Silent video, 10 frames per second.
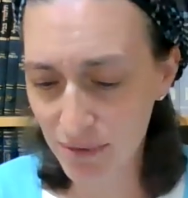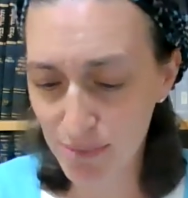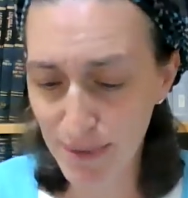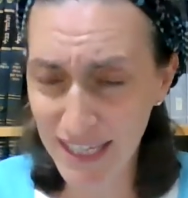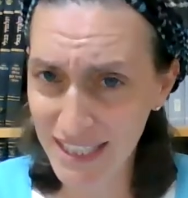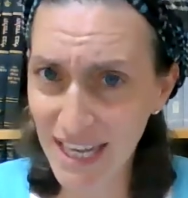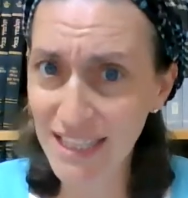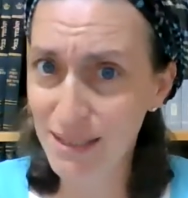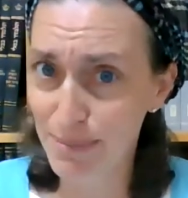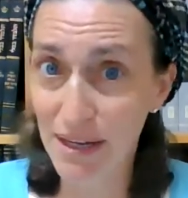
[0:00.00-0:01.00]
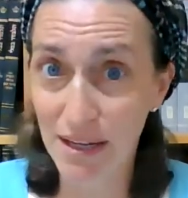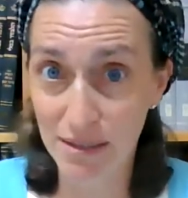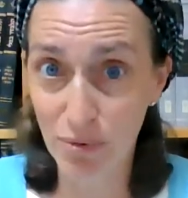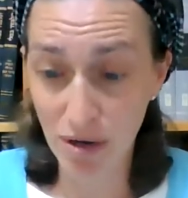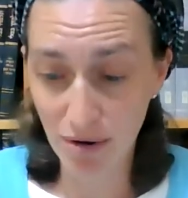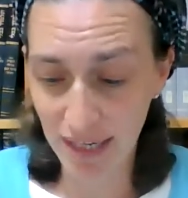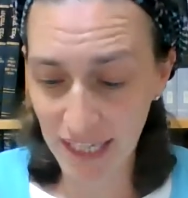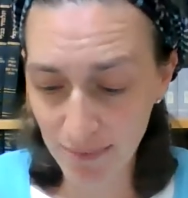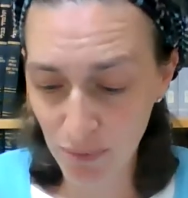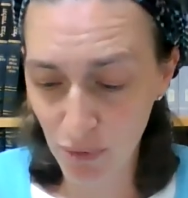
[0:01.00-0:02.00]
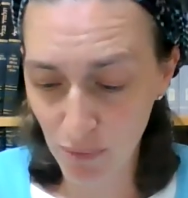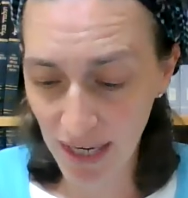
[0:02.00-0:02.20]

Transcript: which makes sense because we're Kohanim who are